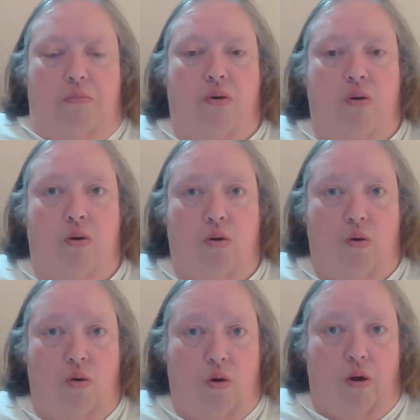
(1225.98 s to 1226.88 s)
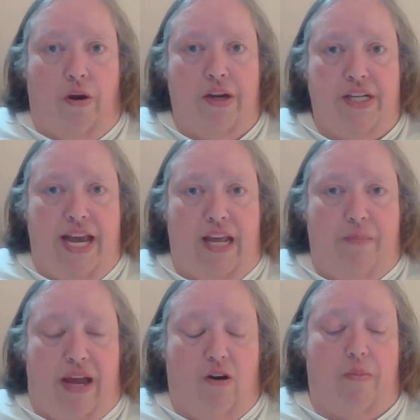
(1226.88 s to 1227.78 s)
Poor Danny
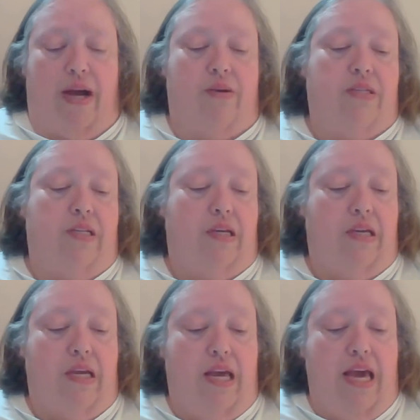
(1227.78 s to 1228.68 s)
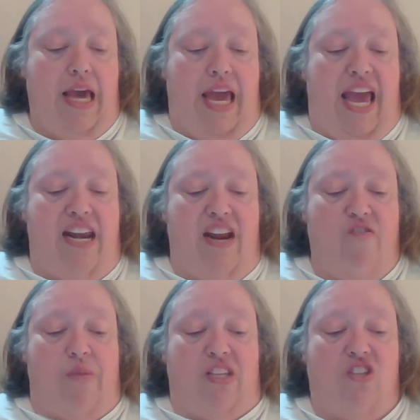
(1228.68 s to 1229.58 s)
Meadow Mouse. He had
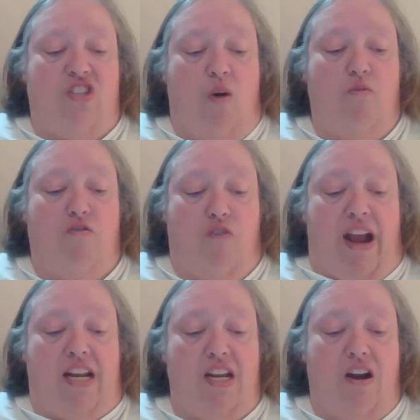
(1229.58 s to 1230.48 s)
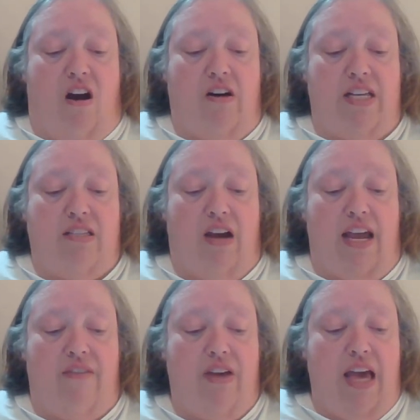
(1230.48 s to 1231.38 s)
never been so frightened in all his
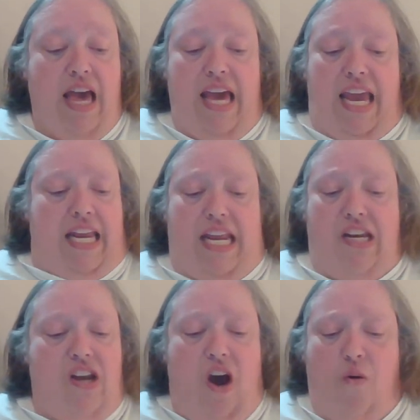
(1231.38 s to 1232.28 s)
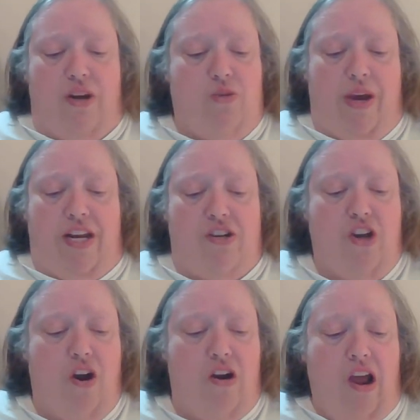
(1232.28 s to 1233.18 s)
life. He didn't know which way to
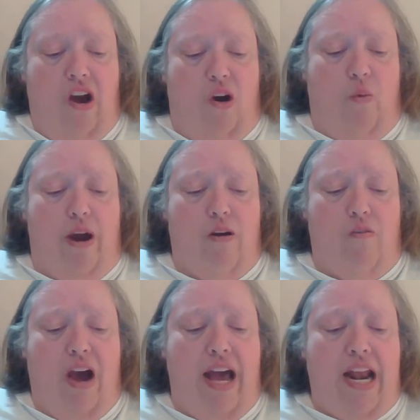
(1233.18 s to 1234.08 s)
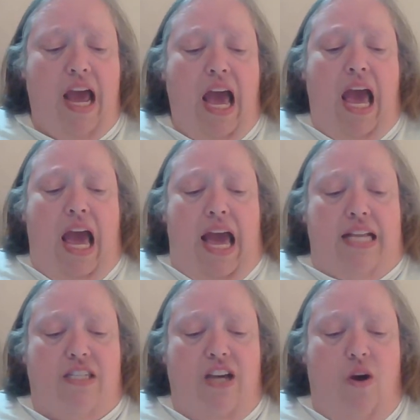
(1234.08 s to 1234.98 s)
turn or where to run,
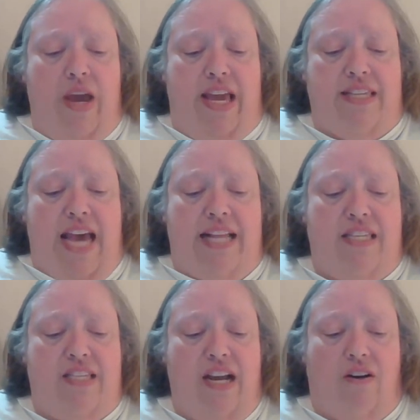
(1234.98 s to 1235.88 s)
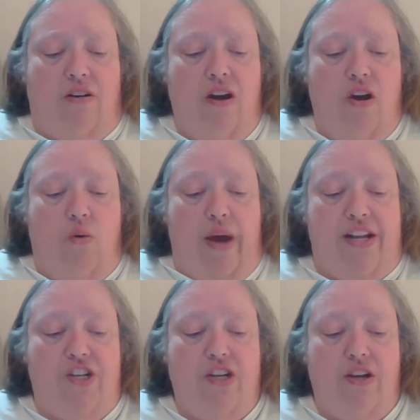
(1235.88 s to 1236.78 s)
and so he sat still,
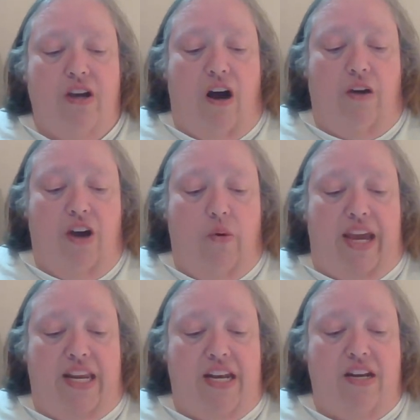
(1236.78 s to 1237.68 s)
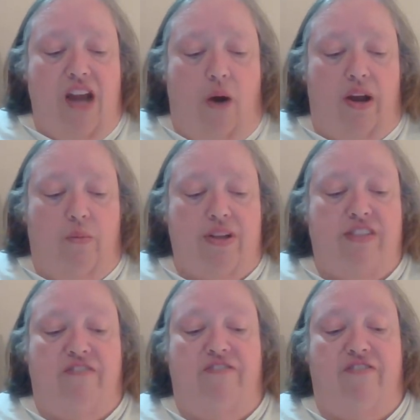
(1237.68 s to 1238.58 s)
which, although he didn't know it, was
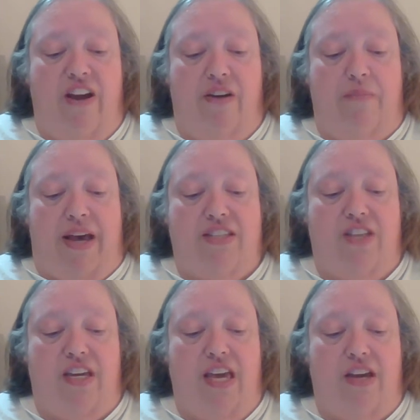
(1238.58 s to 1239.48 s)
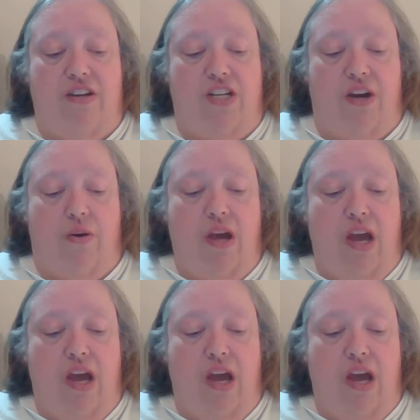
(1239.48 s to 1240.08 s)
the very best thing he could do.